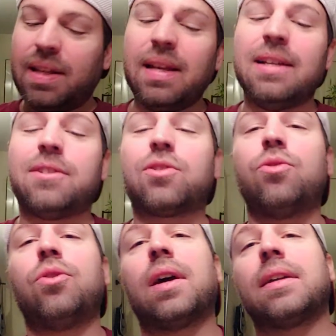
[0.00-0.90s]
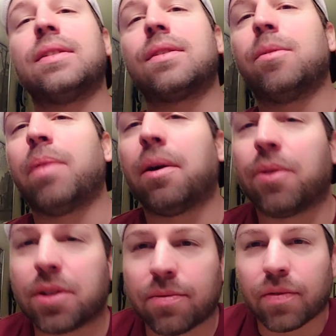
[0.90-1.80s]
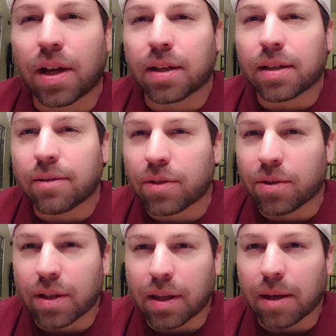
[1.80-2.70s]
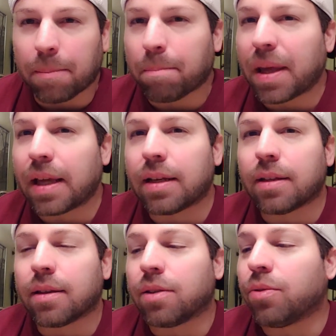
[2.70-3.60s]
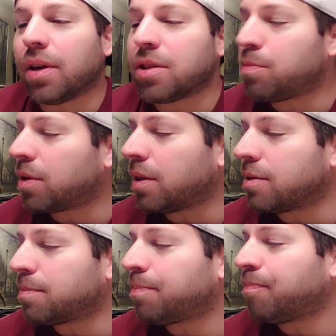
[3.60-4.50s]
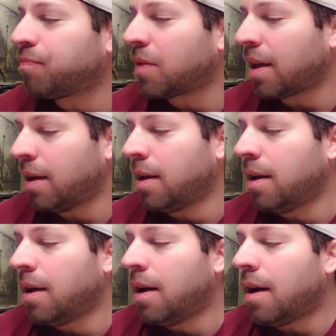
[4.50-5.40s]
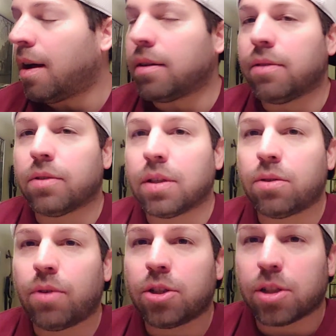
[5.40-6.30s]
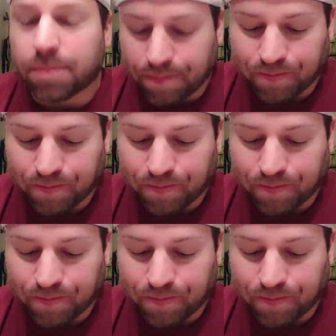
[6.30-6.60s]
It's cool I can still buy Russian vodka even though they like banned it in the US because I lived in Little Russia.